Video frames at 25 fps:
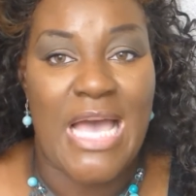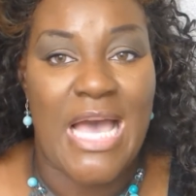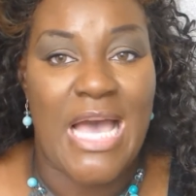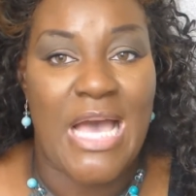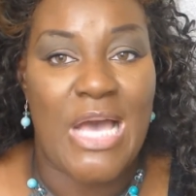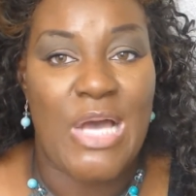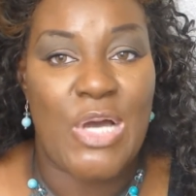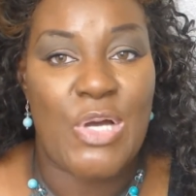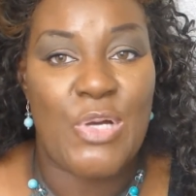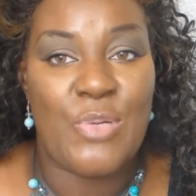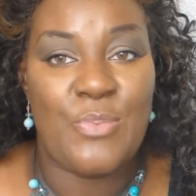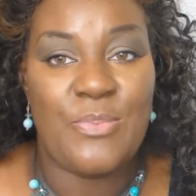
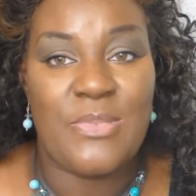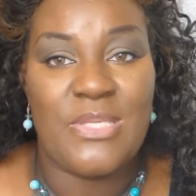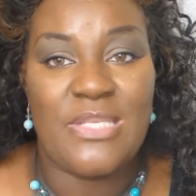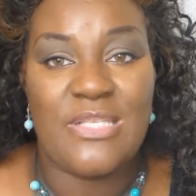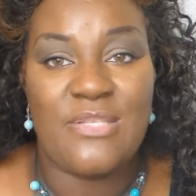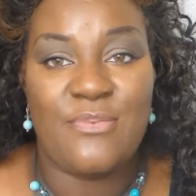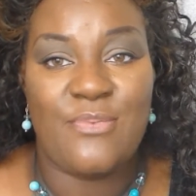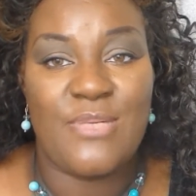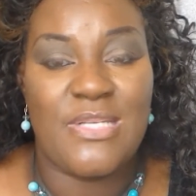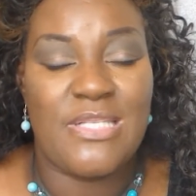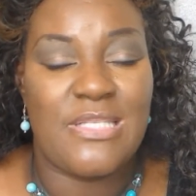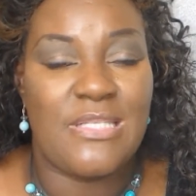I hope
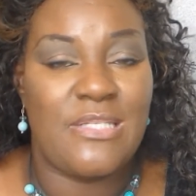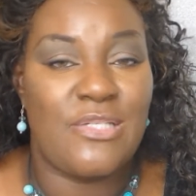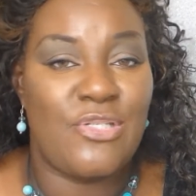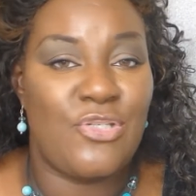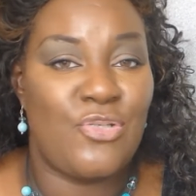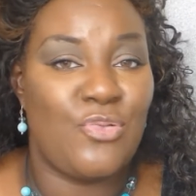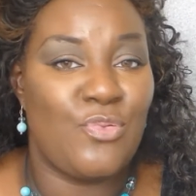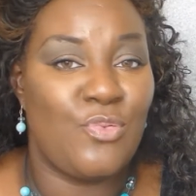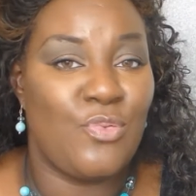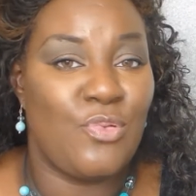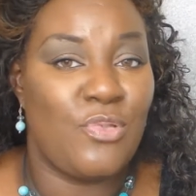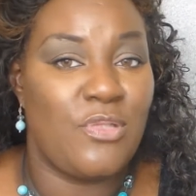this
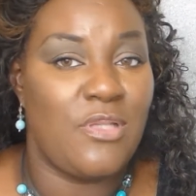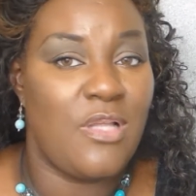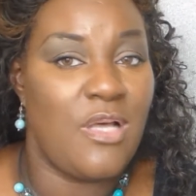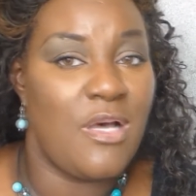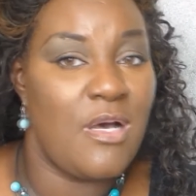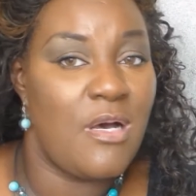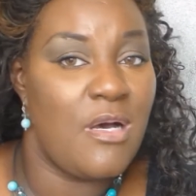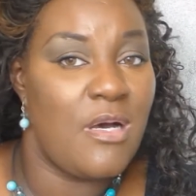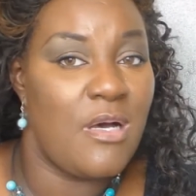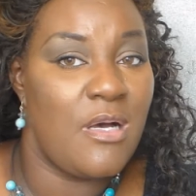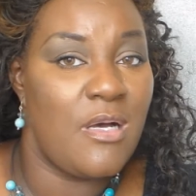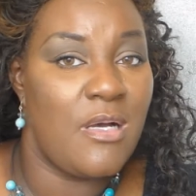wasn't too
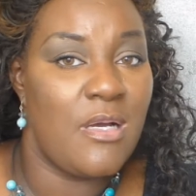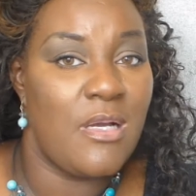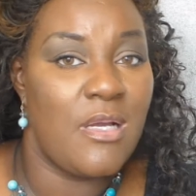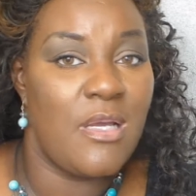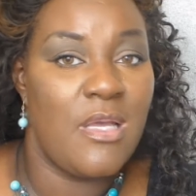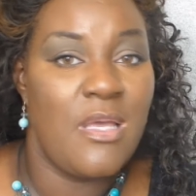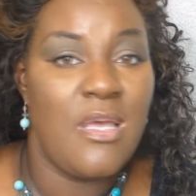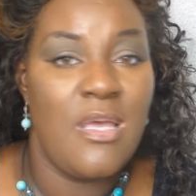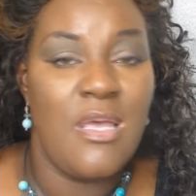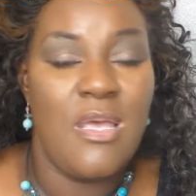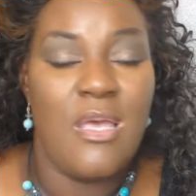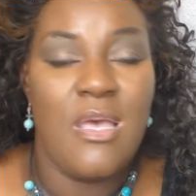
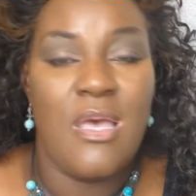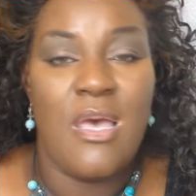long.